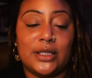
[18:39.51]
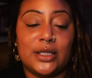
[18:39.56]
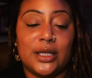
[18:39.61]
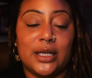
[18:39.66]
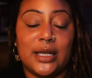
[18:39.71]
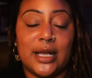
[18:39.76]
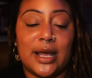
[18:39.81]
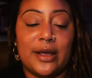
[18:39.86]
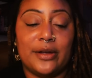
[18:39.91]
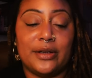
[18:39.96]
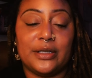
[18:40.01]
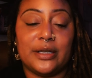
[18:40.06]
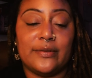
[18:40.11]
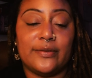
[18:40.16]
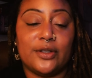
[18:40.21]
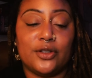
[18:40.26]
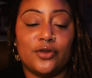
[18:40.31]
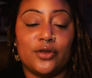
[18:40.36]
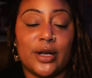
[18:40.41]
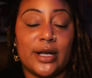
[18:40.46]
to allow
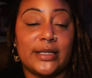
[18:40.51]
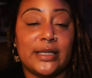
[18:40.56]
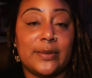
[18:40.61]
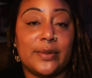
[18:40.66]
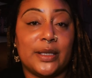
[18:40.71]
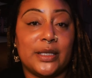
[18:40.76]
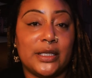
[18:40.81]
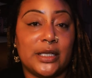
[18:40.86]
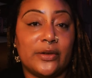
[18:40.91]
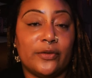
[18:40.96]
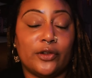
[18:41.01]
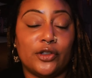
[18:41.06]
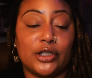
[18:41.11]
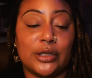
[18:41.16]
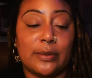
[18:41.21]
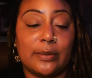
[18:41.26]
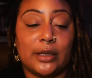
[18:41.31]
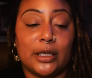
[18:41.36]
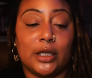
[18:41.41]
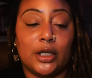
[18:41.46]
yourself to try something different,
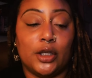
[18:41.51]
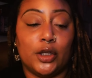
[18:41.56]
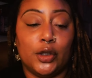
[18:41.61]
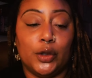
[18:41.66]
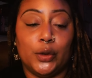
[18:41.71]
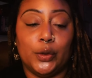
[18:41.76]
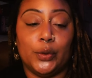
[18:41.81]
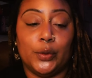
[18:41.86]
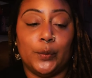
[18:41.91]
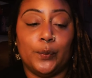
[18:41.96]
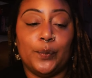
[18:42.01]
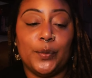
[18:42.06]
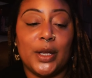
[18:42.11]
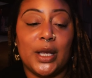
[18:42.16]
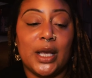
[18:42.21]
something new.